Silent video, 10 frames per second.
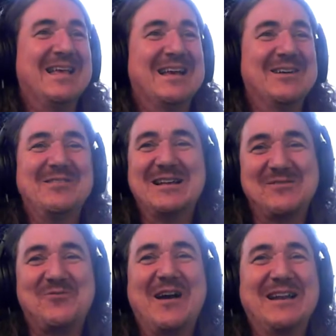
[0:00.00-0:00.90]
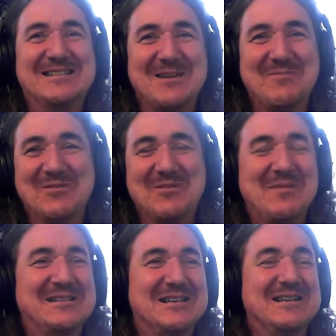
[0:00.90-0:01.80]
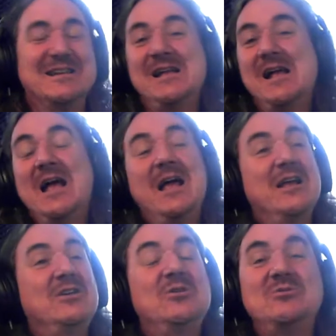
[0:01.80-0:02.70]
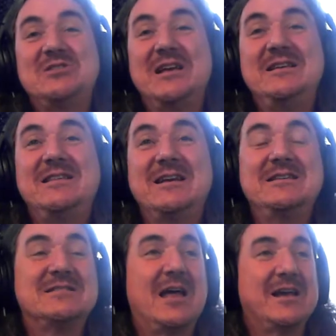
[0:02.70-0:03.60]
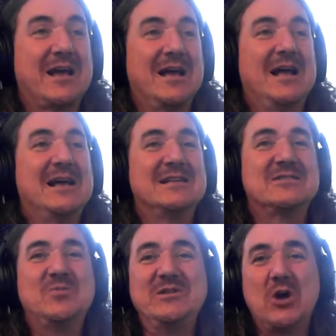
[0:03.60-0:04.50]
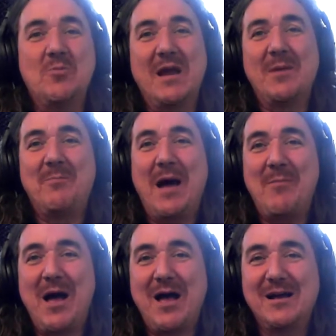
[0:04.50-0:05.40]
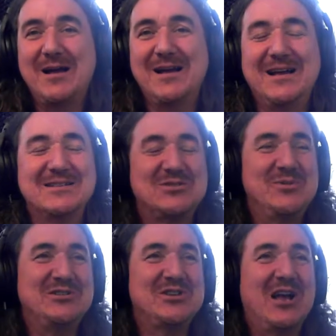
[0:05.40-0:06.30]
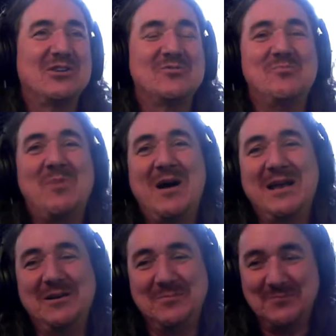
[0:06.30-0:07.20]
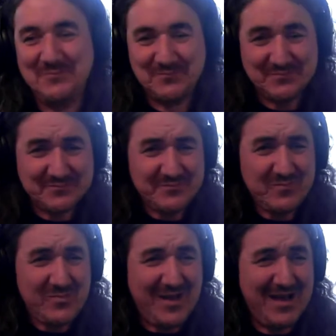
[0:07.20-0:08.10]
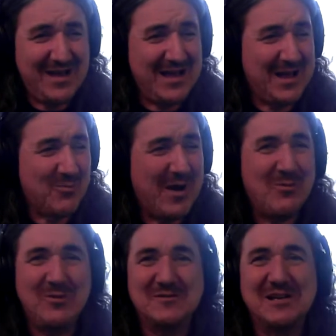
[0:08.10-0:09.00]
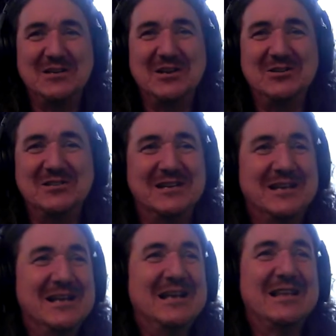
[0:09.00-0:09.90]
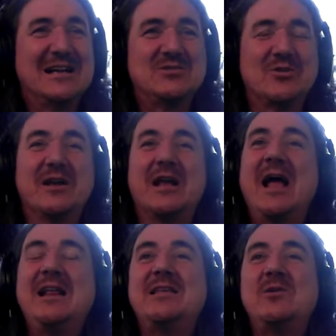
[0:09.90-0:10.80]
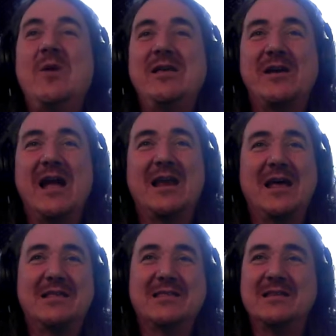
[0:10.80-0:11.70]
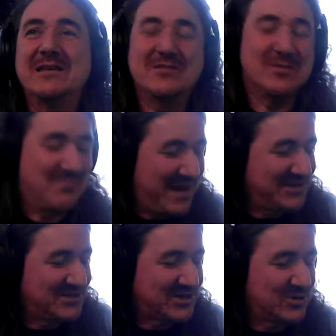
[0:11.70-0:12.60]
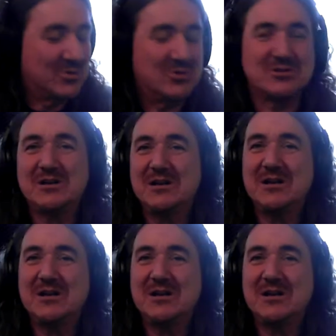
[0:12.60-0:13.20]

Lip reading: you go. There's a fine example of the Mixolydian. Used in things like Sweet Home Alabama, Sweet Child of Mine, Werewolves in London, that sort of thing. Anything where you get like the major chord,